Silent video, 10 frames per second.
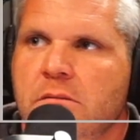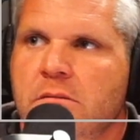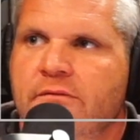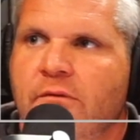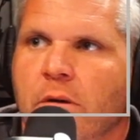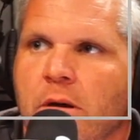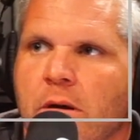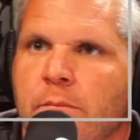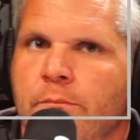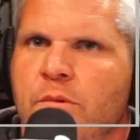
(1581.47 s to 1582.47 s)

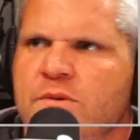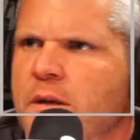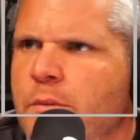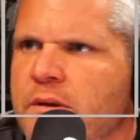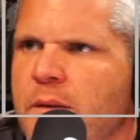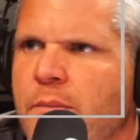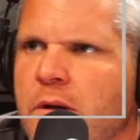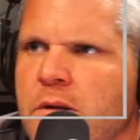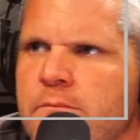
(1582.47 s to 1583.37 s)
for was it a birthday party?